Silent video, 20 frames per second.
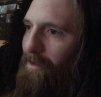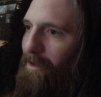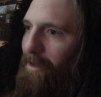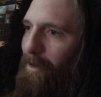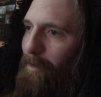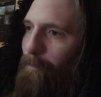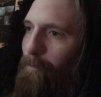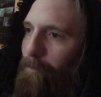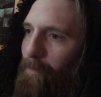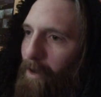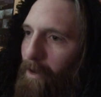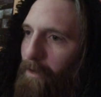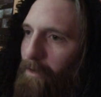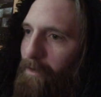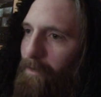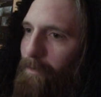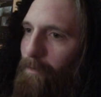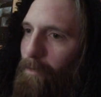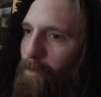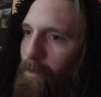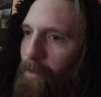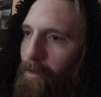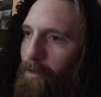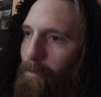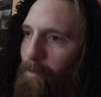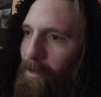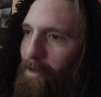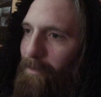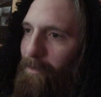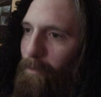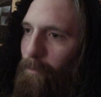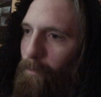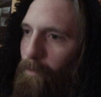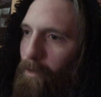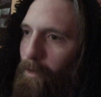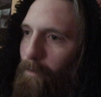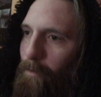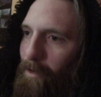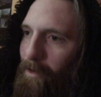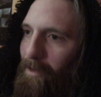And I'm very disappointed because I
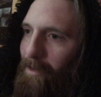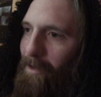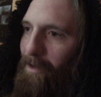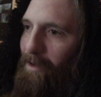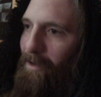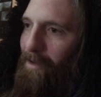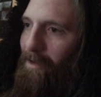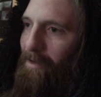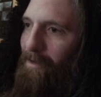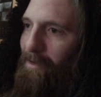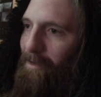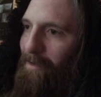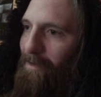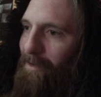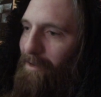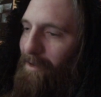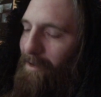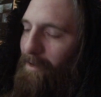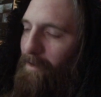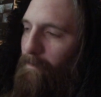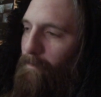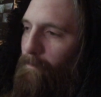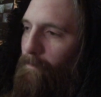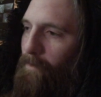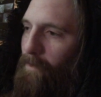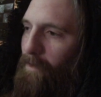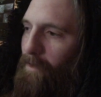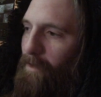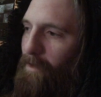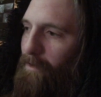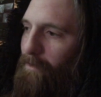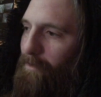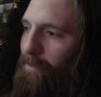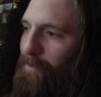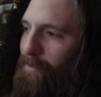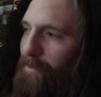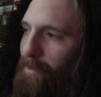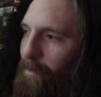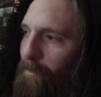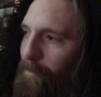really want to like it. It just
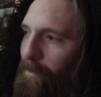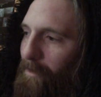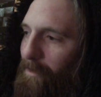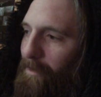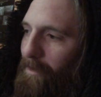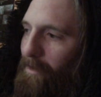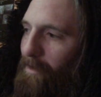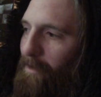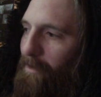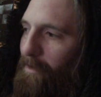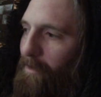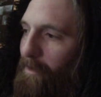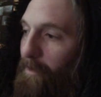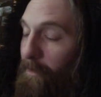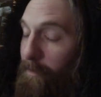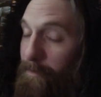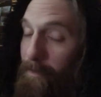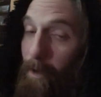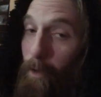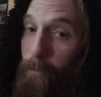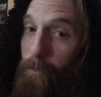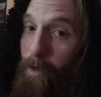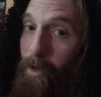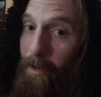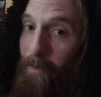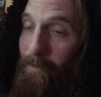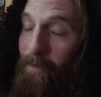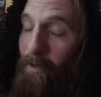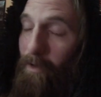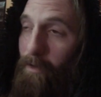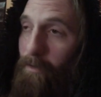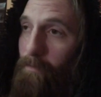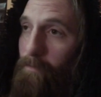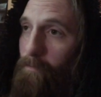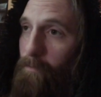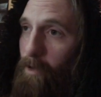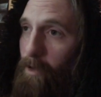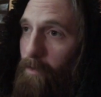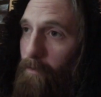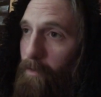seems like the kind of thing. The soundtrack's good,
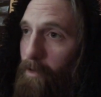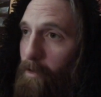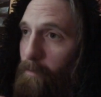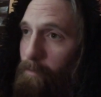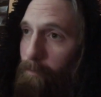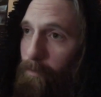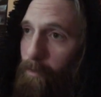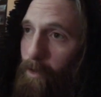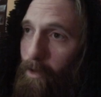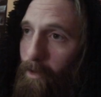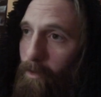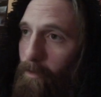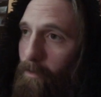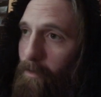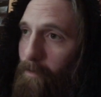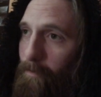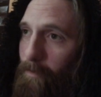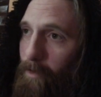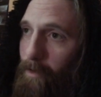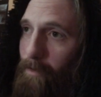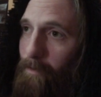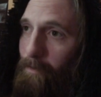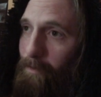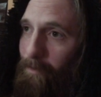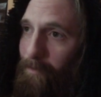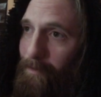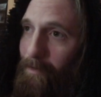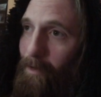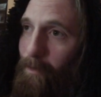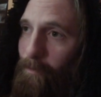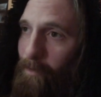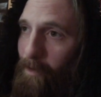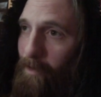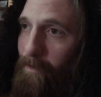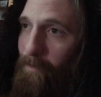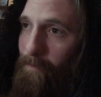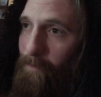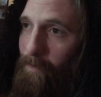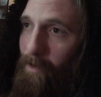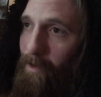by the way. Before I go any farther, the
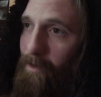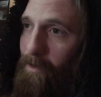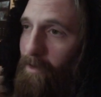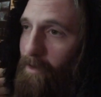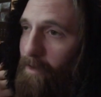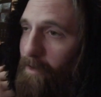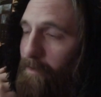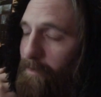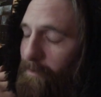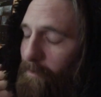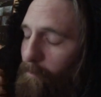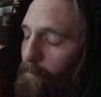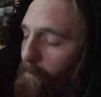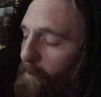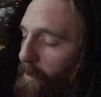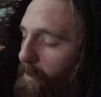soundtrack's fucking awesome.